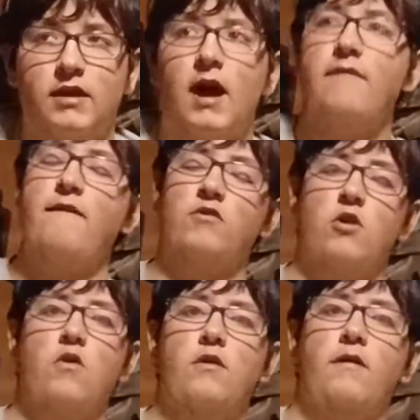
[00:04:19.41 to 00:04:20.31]
I haven't
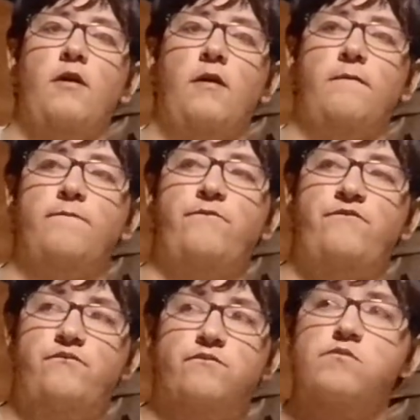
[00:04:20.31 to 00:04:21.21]
heard a
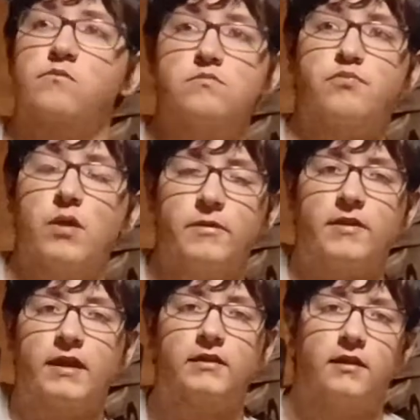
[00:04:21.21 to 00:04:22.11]
premise
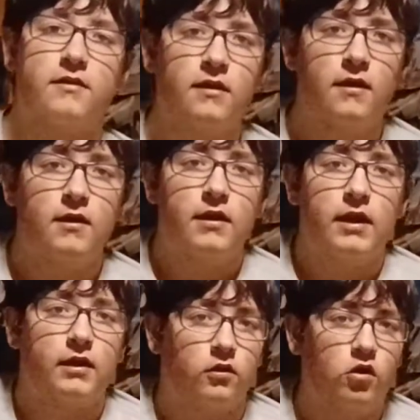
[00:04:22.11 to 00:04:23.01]
like this
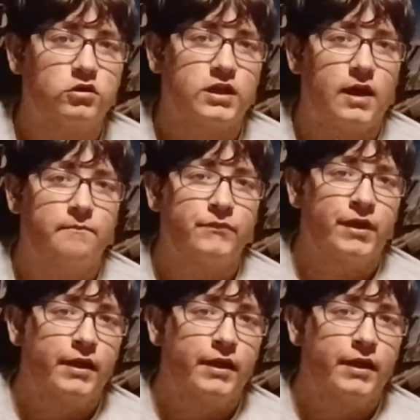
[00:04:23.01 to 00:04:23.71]
in a long time.